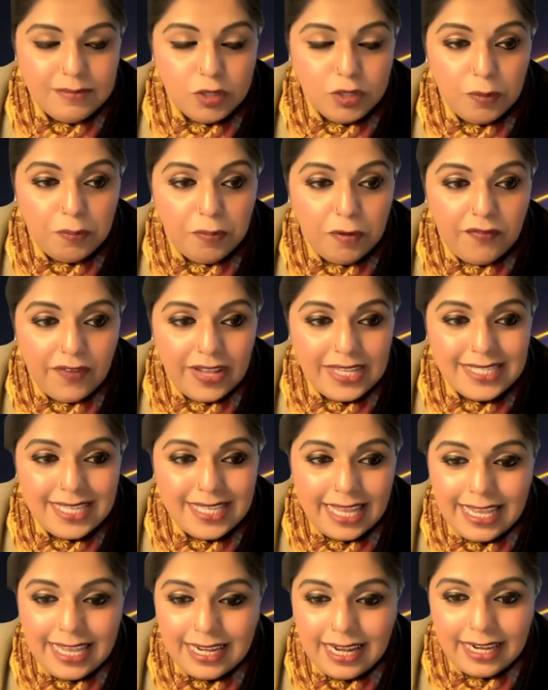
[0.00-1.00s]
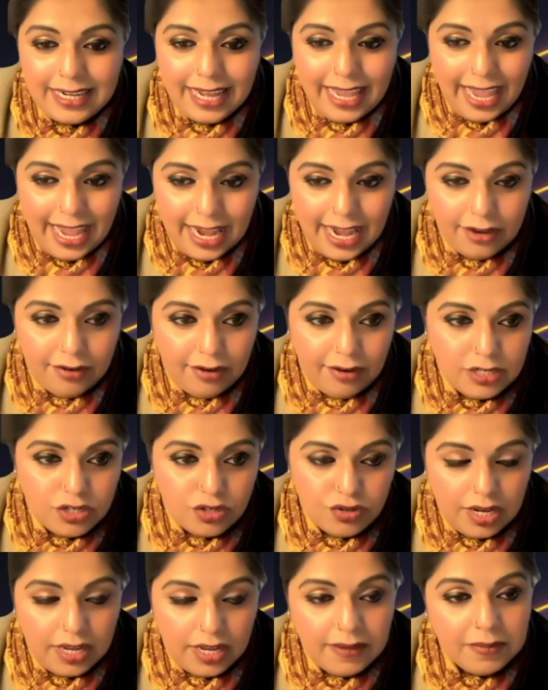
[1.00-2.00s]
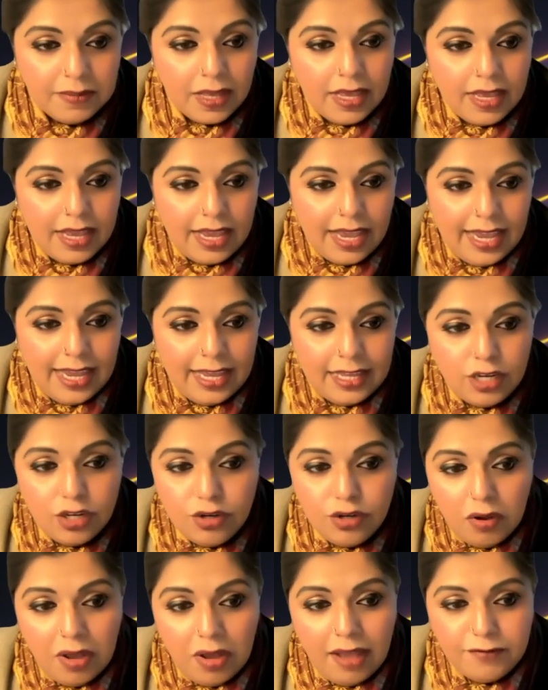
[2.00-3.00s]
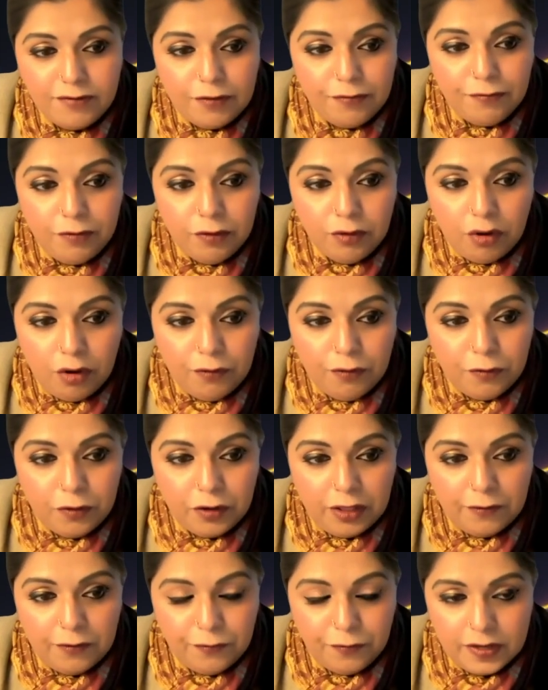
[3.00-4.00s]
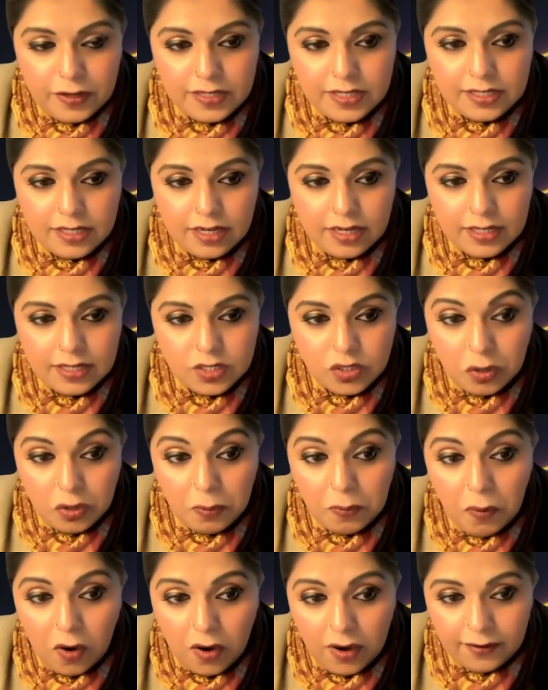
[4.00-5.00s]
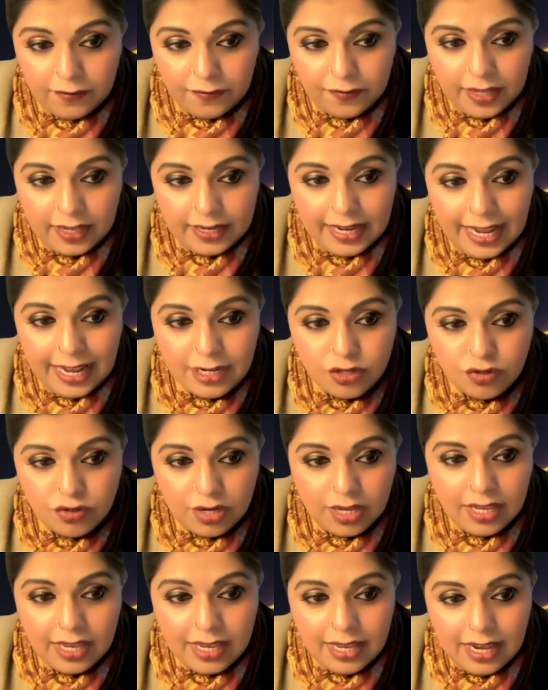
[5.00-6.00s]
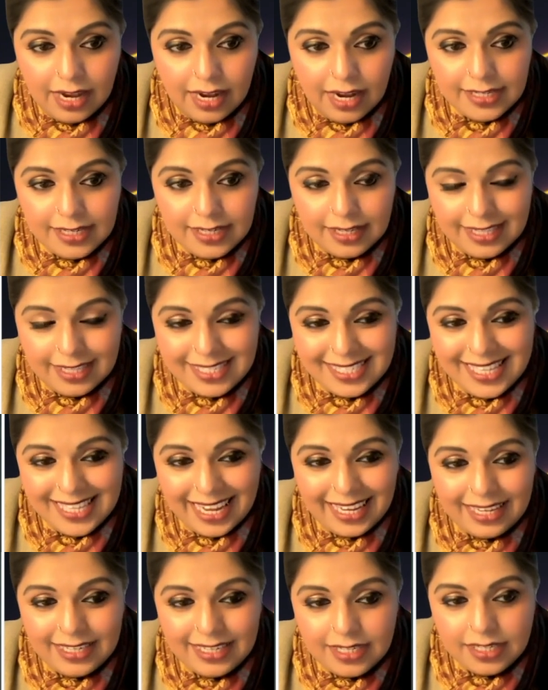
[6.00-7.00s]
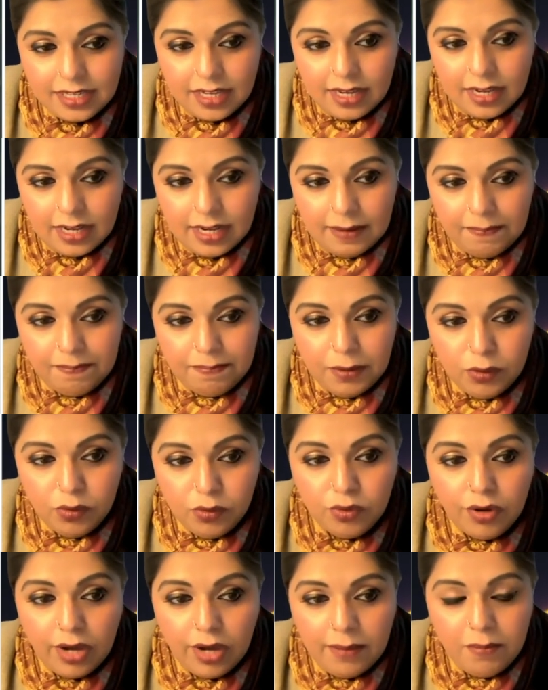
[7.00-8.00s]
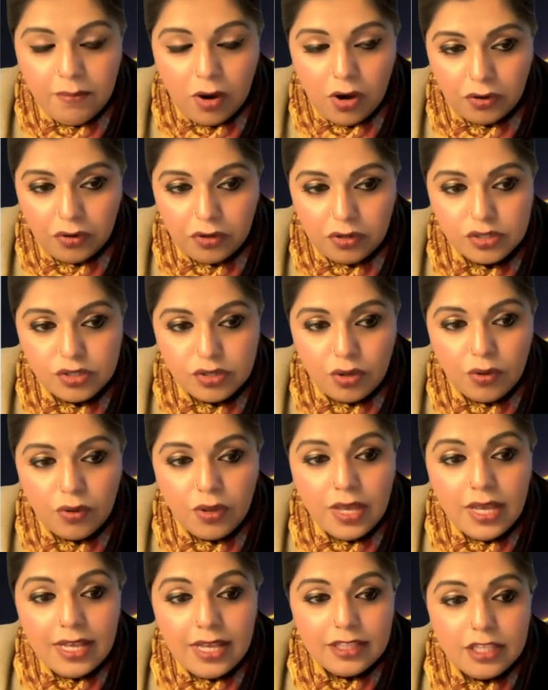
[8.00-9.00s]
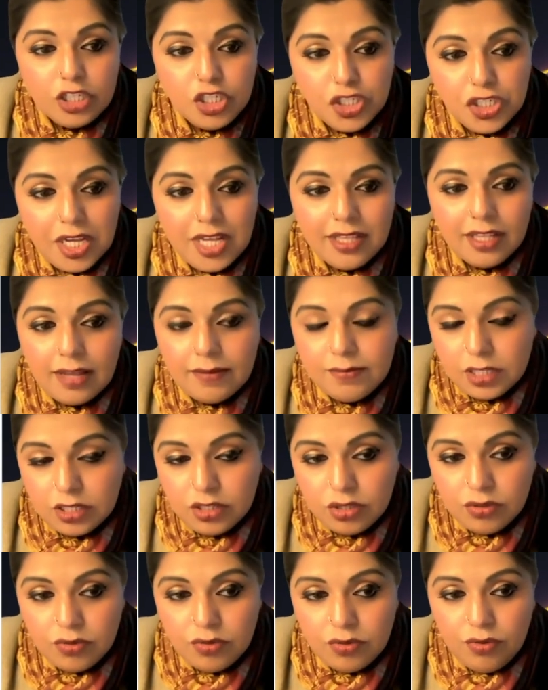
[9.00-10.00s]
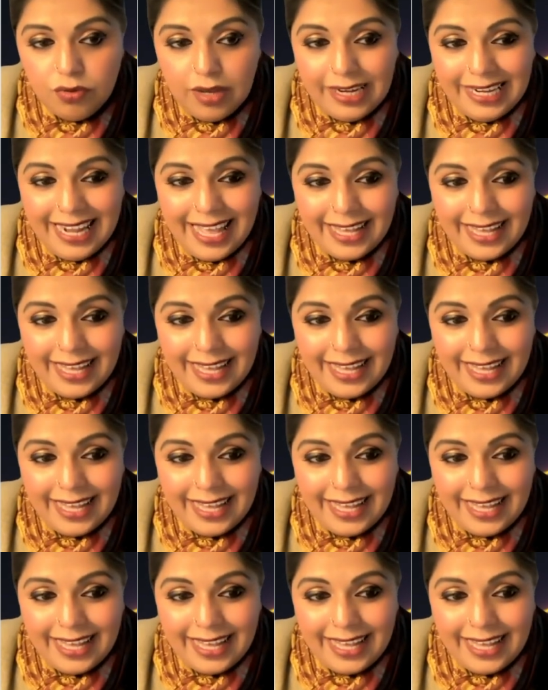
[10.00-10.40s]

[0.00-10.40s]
So it prevents any kind of air entry. And you don't have to fluoro for the first certain part of that entry until the second blue-gray marker. So the sheet comes in two